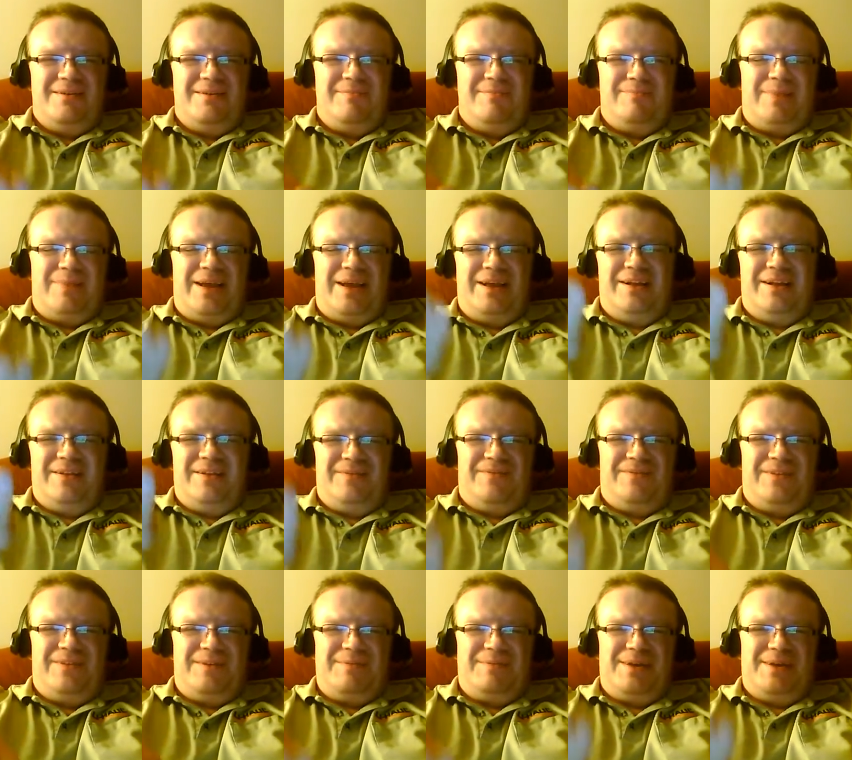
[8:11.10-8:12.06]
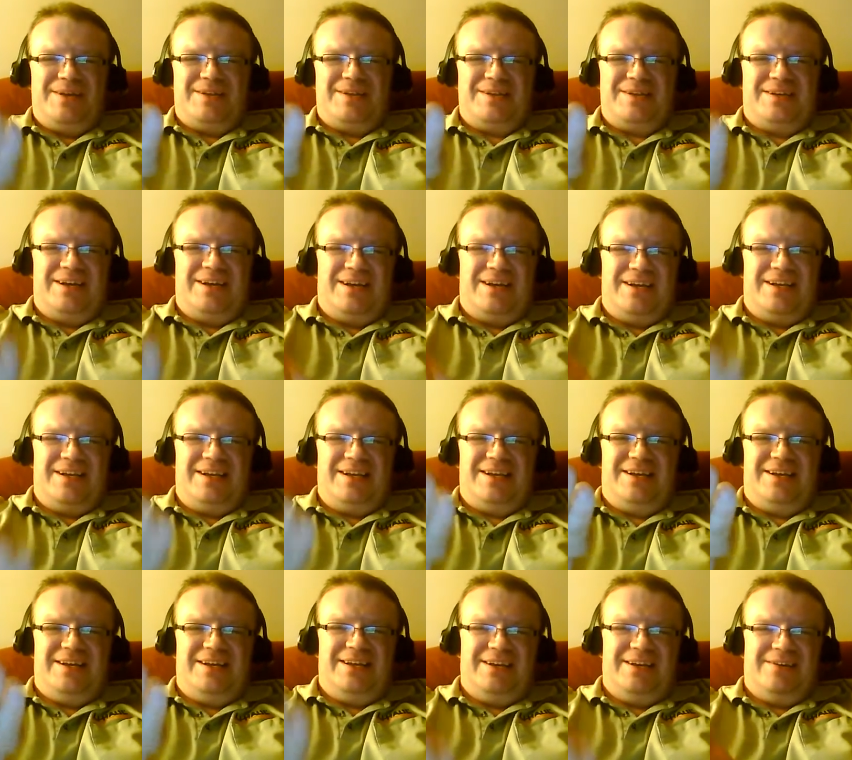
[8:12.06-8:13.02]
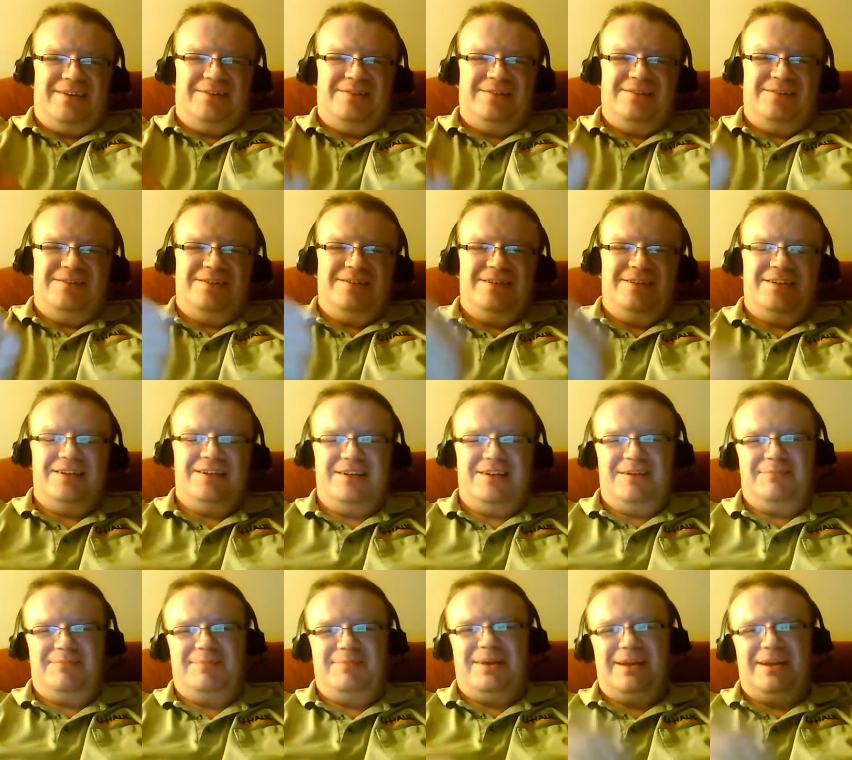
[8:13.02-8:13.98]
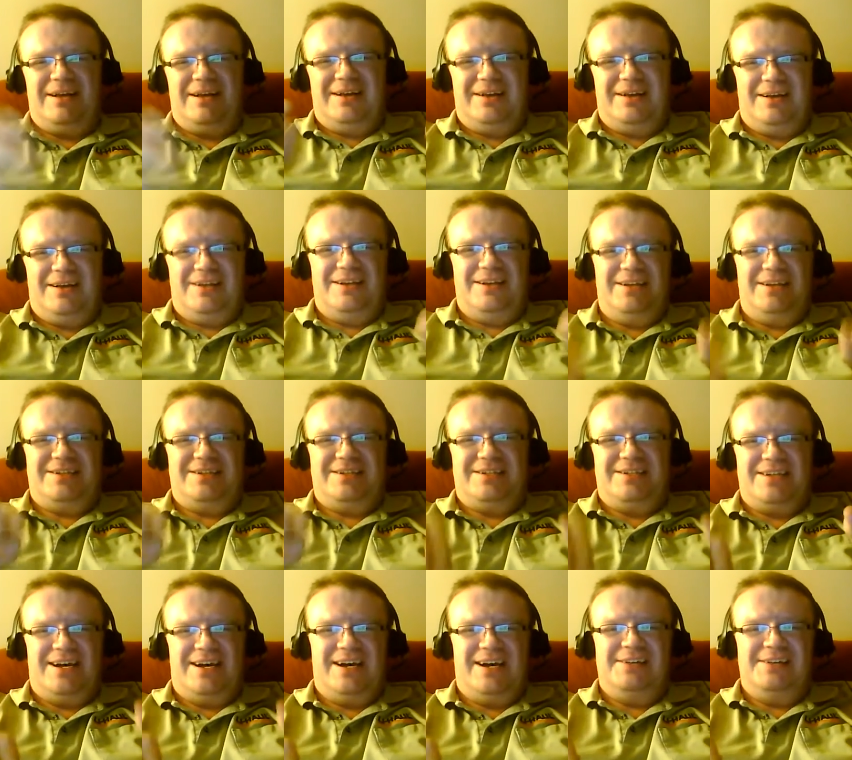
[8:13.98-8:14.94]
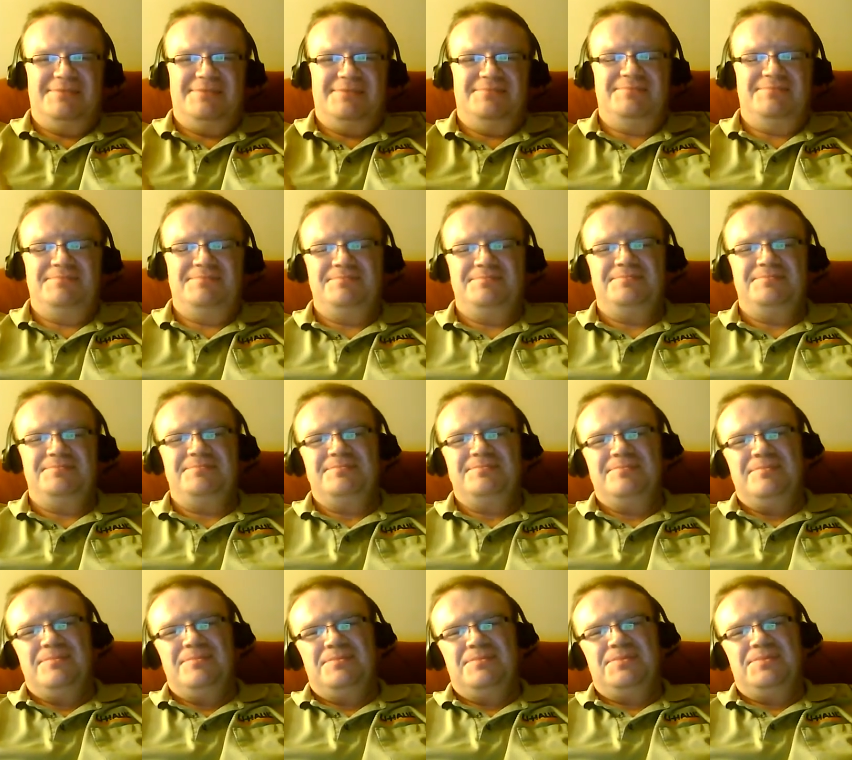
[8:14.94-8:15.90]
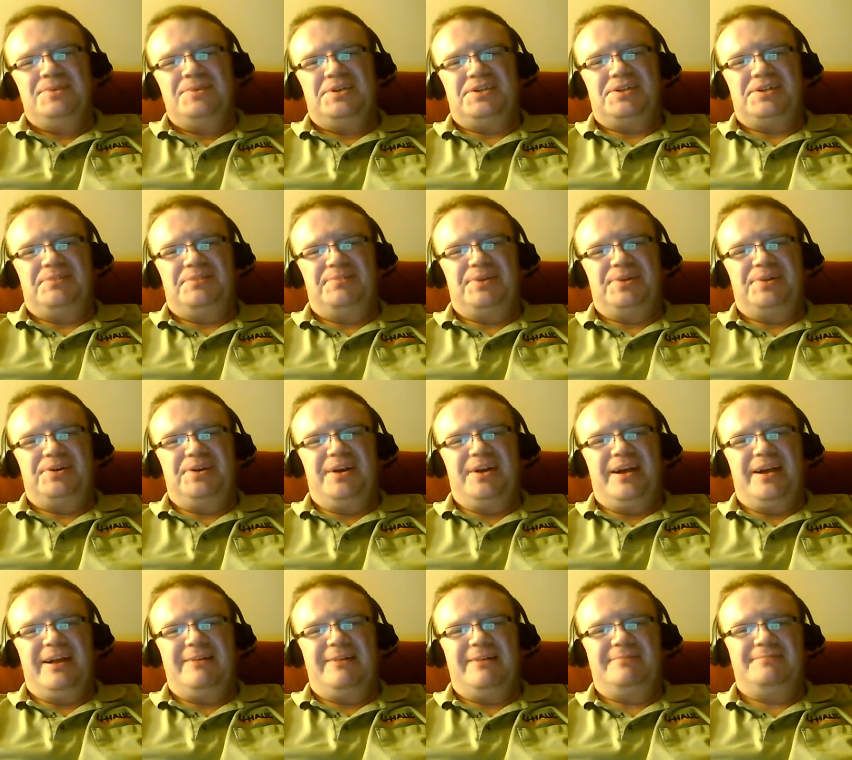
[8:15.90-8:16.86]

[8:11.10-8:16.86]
male and female is kind of like, you know, a little bit on each side to some degree.